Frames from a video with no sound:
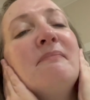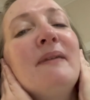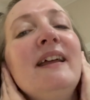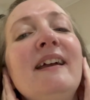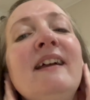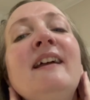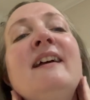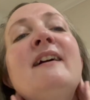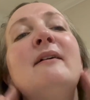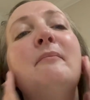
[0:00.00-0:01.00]
but,
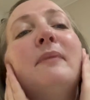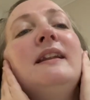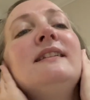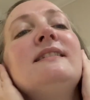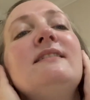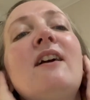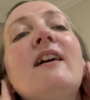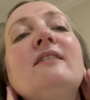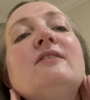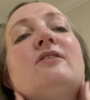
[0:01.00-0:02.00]
but it's
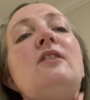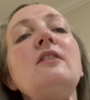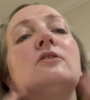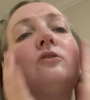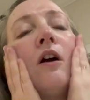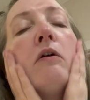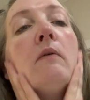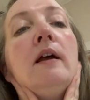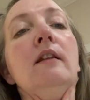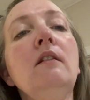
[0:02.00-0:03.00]
not a strong
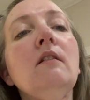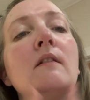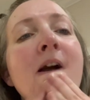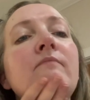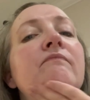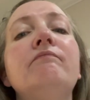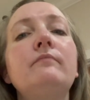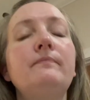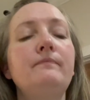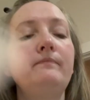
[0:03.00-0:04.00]
one.
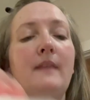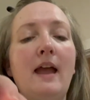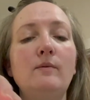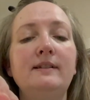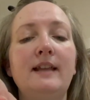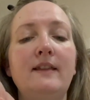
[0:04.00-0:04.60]
Mm, I would say